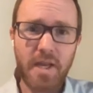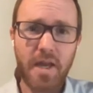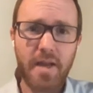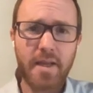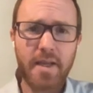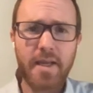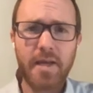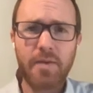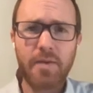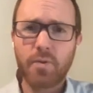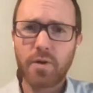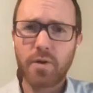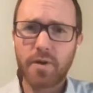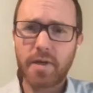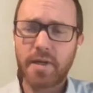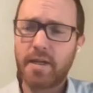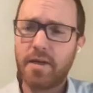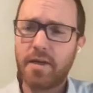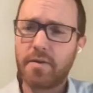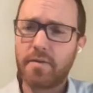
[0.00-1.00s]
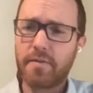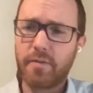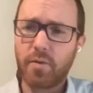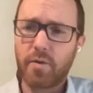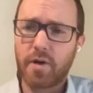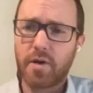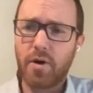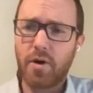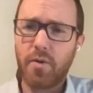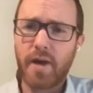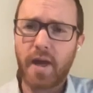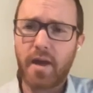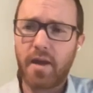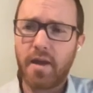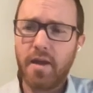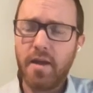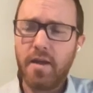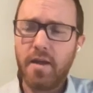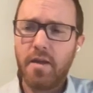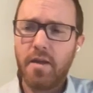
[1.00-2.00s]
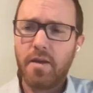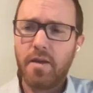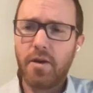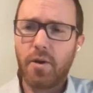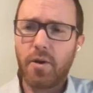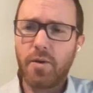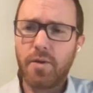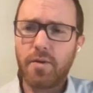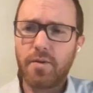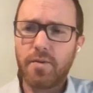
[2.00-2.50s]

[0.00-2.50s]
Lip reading: And again, we're looking here for, okay, you know,